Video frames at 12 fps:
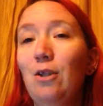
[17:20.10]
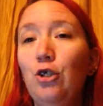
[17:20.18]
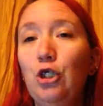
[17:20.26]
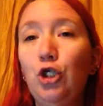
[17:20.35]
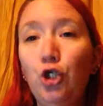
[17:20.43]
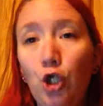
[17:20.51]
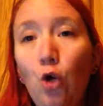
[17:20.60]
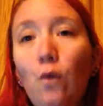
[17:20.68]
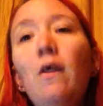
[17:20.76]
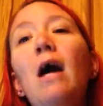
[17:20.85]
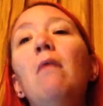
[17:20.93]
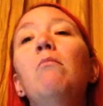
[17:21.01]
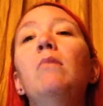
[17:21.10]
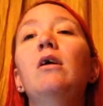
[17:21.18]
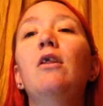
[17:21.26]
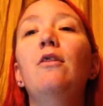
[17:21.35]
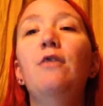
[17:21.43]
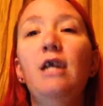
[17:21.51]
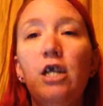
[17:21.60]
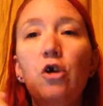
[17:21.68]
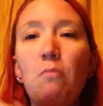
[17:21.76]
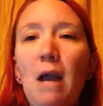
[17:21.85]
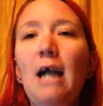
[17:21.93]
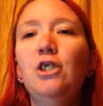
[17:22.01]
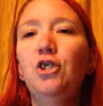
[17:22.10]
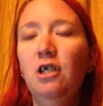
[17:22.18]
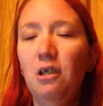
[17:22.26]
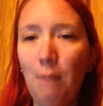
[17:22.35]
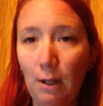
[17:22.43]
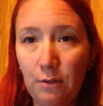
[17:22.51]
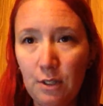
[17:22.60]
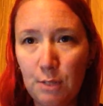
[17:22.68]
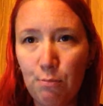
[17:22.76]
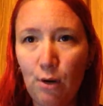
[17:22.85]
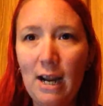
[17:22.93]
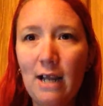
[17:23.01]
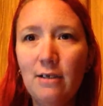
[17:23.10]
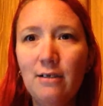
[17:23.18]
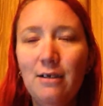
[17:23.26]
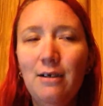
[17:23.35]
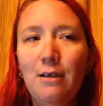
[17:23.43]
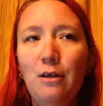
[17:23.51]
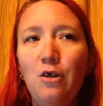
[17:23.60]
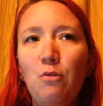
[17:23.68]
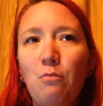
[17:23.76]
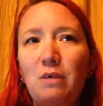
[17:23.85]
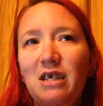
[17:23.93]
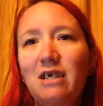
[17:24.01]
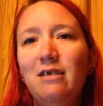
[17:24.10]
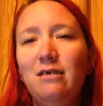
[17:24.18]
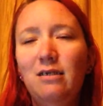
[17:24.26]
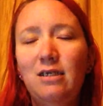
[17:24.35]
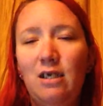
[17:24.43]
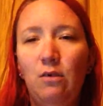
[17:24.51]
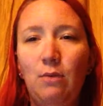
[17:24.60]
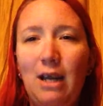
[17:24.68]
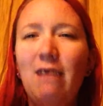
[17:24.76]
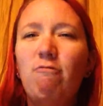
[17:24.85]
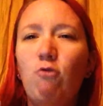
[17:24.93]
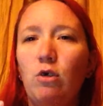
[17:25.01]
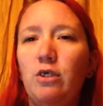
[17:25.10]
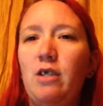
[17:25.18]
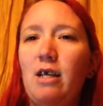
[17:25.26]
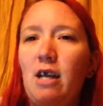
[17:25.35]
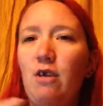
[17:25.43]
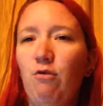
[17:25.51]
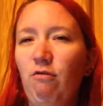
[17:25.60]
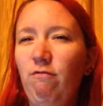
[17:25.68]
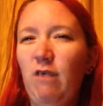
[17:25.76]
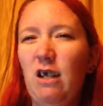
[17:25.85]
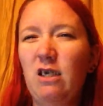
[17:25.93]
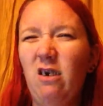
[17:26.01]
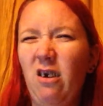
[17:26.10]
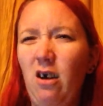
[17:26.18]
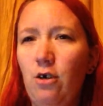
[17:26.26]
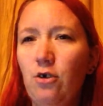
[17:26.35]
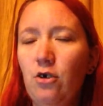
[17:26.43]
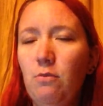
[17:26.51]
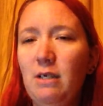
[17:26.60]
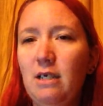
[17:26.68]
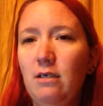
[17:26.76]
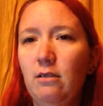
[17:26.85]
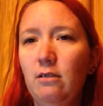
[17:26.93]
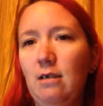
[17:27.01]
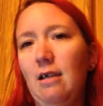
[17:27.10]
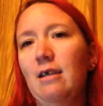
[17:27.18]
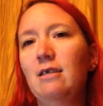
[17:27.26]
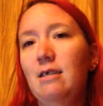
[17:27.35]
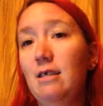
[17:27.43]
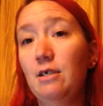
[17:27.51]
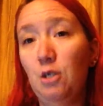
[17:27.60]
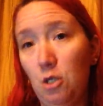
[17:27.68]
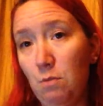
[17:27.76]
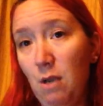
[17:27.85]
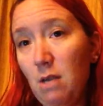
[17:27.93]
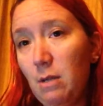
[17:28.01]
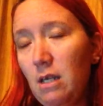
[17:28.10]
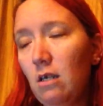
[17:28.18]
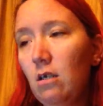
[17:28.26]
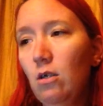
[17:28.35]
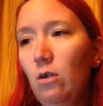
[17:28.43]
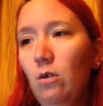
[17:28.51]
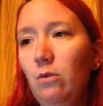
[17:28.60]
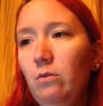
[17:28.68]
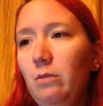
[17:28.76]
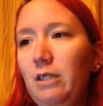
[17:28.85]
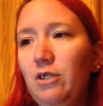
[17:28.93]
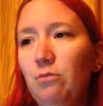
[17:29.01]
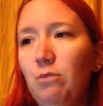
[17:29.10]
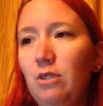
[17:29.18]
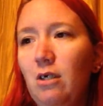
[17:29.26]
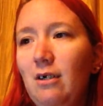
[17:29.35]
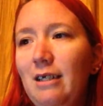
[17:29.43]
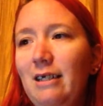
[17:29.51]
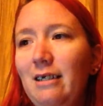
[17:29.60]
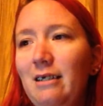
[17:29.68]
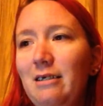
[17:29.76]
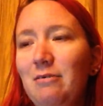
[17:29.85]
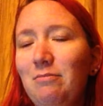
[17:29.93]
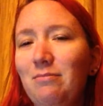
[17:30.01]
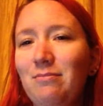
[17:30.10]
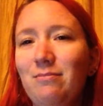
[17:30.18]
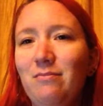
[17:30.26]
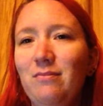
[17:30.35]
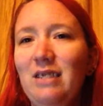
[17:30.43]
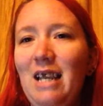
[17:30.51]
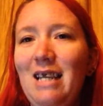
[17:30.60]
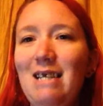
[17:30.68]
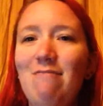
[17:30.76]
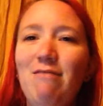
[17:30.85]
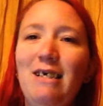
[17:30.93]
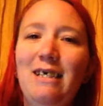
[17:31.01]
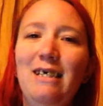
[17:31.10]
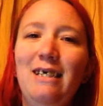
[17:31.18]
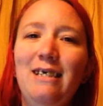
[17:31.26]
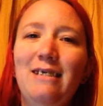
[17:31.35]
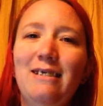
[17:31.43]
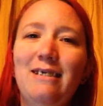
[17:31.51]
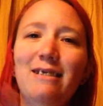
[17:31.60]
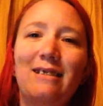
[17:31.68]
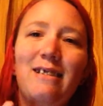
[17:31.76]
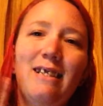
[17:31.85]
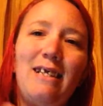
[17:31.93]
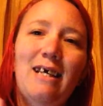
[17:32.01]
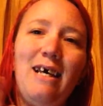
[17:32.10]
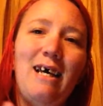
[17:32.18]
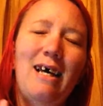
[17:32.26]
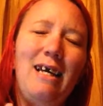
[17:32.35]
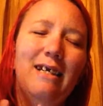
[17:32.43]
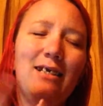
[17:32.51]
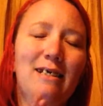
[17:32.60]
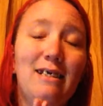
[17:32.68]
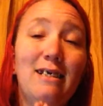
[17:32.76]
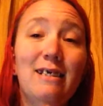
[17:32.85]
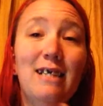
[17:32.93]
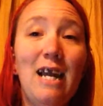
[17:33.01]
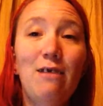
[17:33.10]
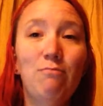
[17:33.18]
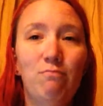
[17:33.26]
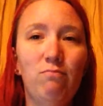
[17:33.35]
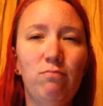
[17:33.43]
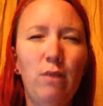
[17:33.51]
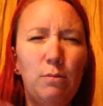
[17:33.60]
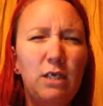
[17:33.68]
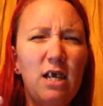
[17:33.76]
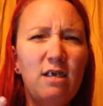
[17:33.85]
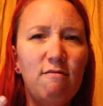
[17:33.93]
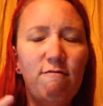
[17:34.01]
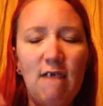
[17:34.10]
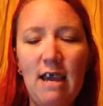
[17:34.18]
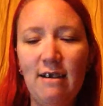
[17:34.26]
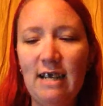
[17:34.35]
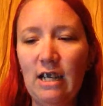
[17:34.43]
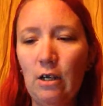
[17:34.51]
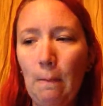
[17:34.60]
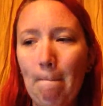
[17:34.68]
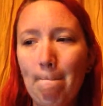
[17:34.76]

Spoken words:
show them that you're passionate about this brand. Because, in a way, of course, that kind of reflects on Hunter, because NXT is his baby. Which, I'm sorry. Hey, Vince. Hi. Obsessive fan here.